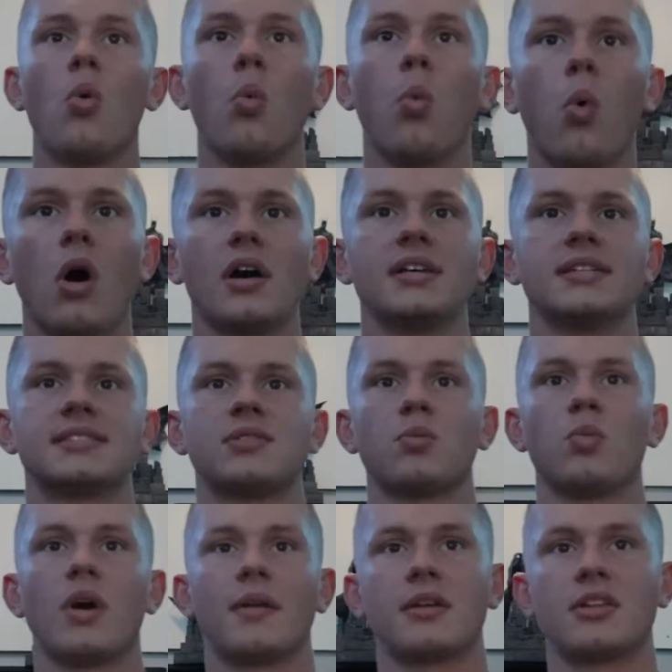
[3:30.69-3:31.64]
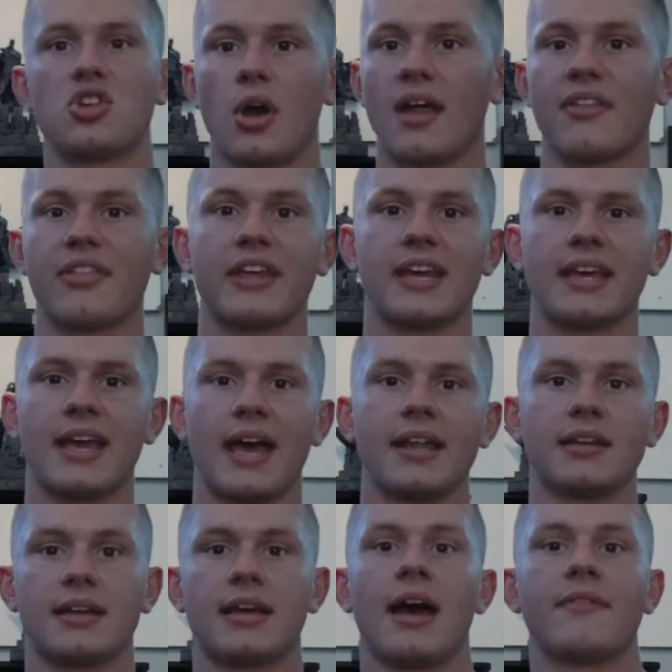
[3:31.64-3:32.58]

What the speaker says: was when Jonathan Kent,